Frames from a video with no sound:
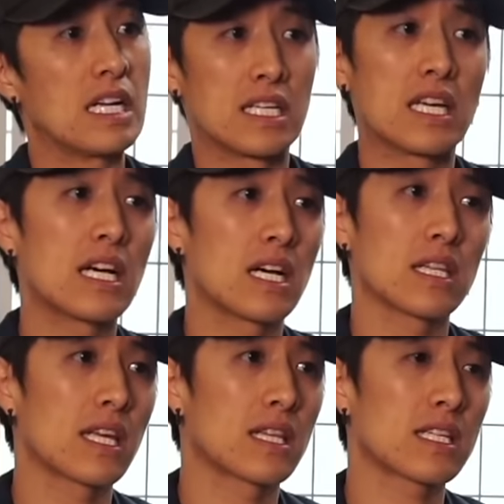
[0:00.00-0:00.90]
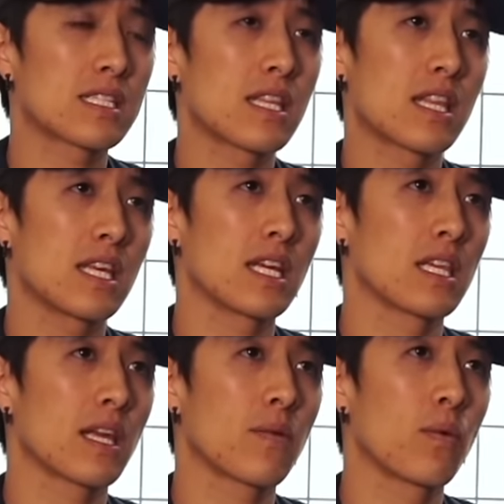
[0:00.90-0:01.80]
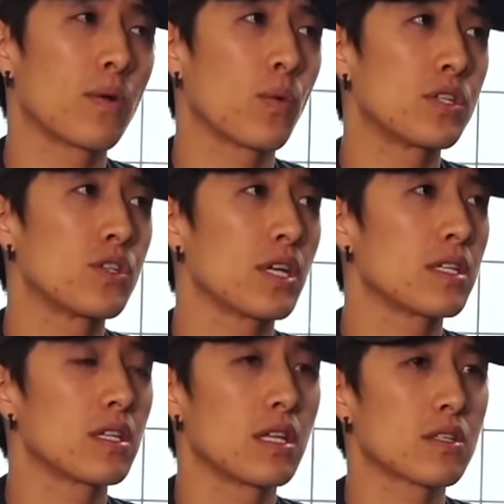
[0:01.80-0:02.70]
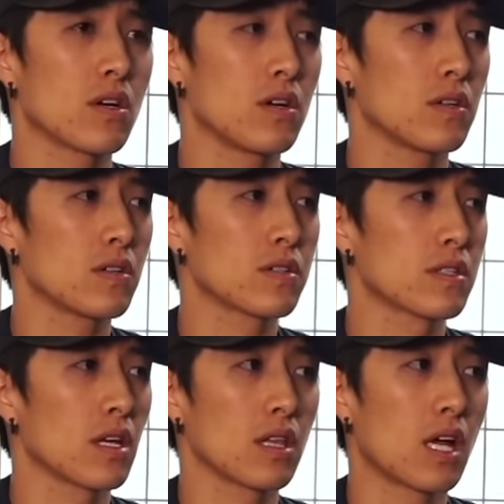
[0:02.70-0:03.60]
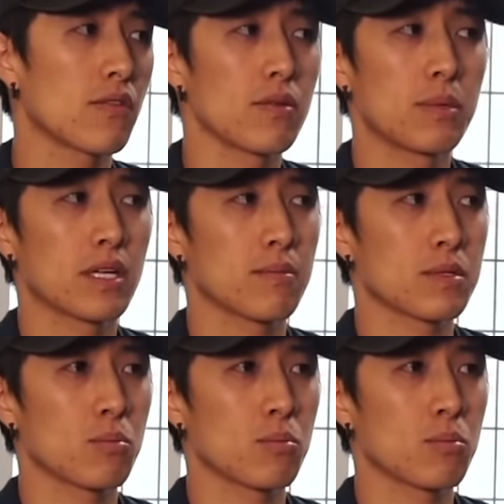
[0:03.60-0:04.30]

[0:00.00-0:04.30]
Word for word: yeah like that's the thing like w- once you get into these halls a lot of it becomes